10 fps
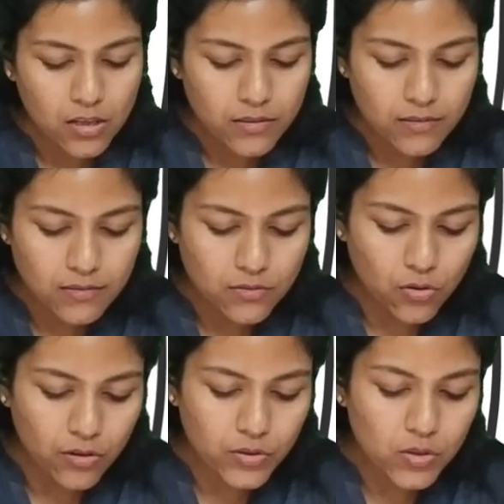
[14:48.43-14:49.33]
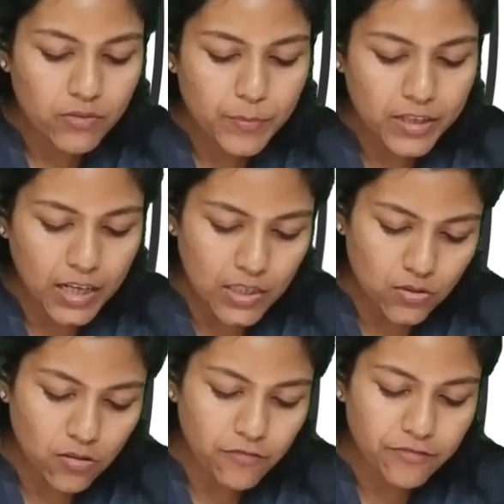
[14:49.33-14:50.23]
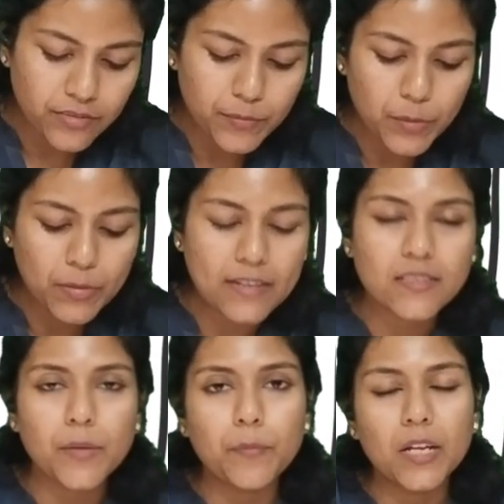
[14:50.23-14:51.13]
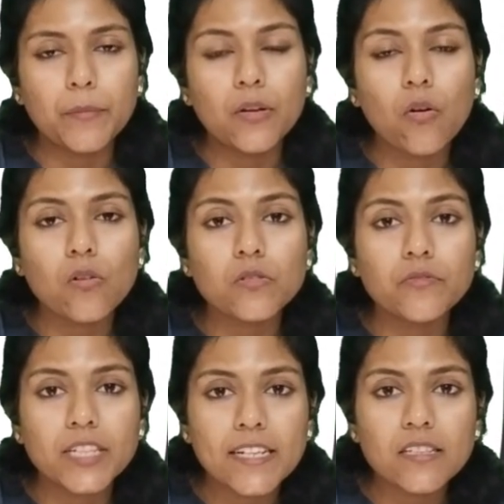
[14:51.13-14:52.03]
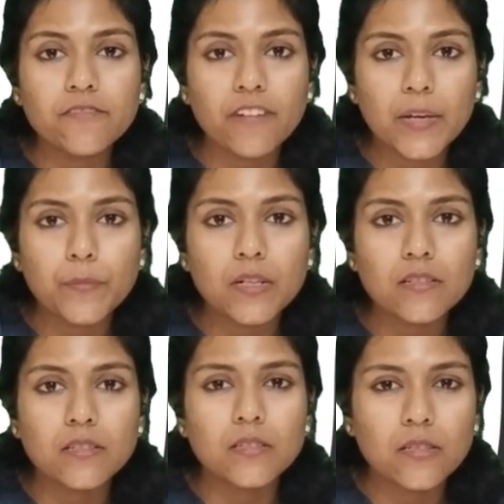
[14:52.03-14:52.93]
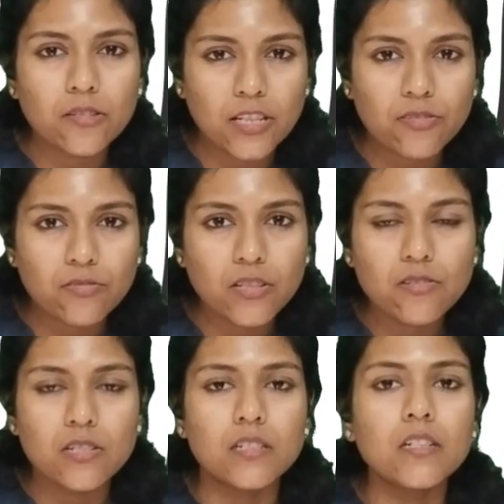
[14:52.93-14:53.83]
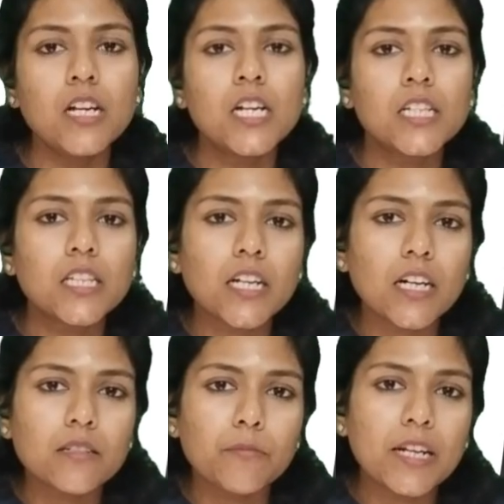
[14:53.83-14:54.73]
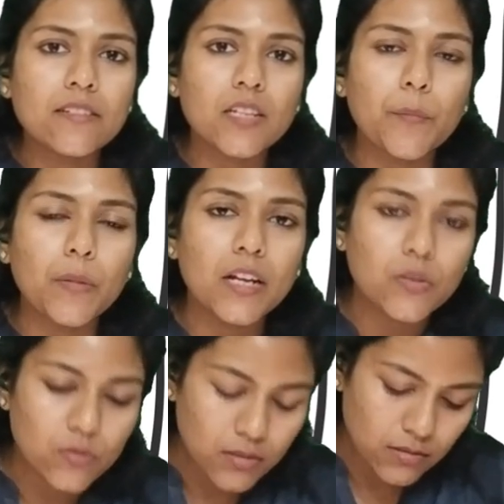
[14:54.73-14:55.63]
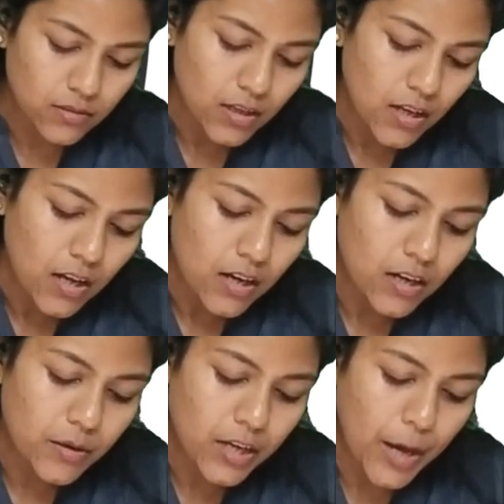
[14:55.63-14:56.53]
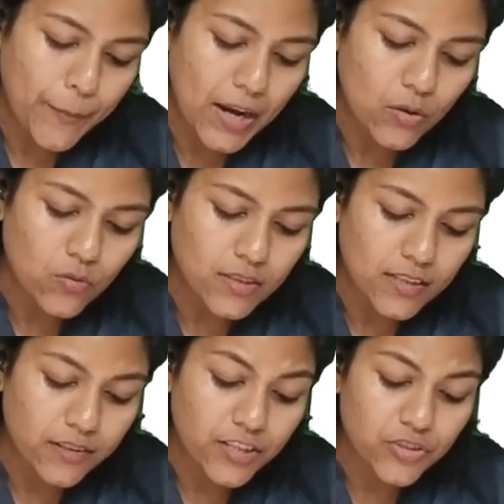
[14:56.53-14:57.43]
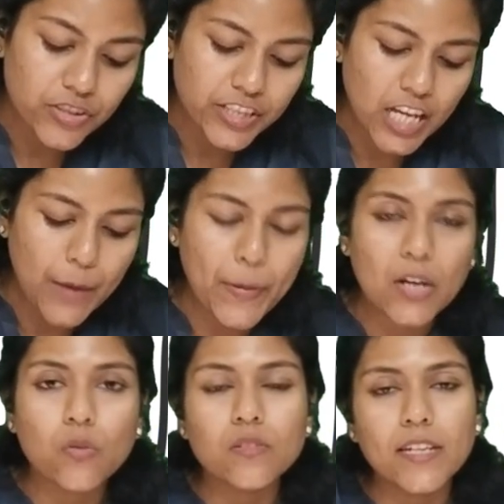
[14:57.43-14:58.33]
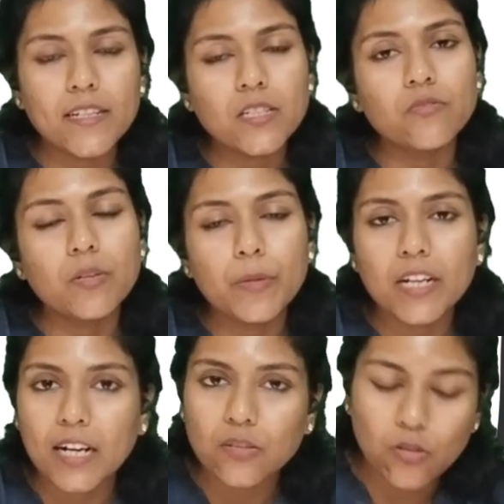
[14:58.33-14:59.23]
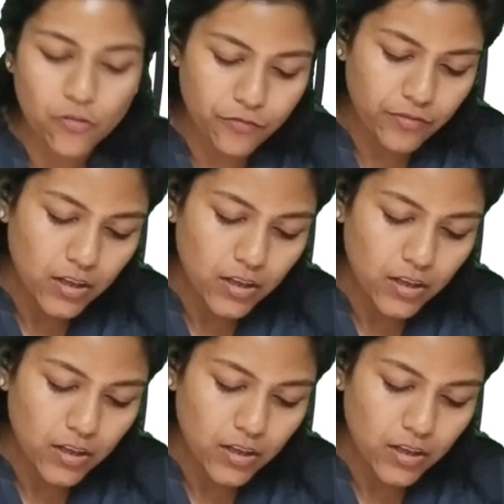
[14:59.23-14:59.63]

this nodule will be cut off from the blood supply because of dense fibrous restriction. The blood supply to this hepatocytes, regenerating hepatocytes will be cut off,